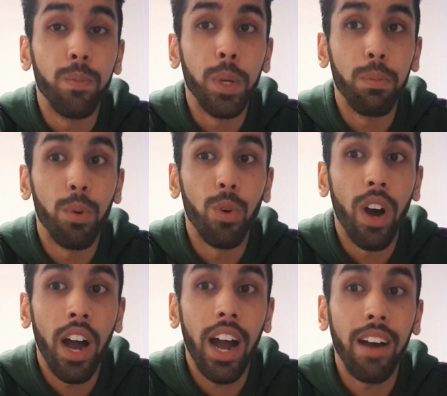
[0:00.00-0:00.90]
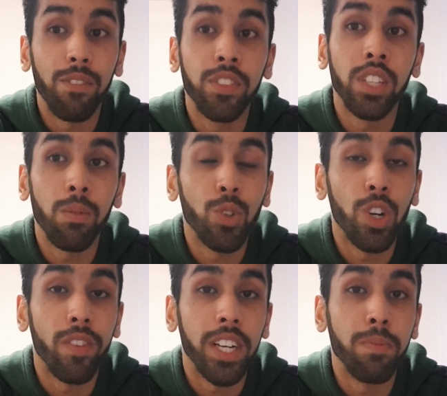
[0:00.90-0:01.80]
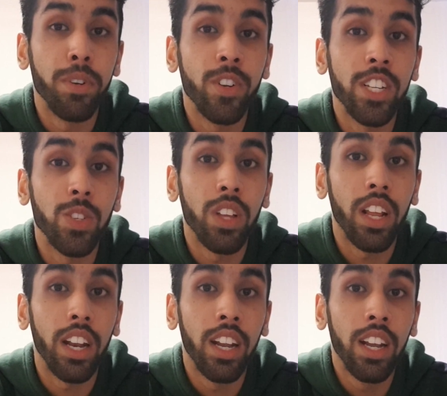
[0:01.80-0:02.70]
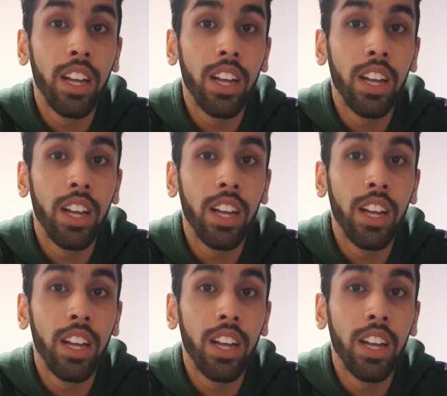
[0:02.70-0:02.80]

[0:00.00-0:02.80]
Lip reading: people have some sort of experience with it,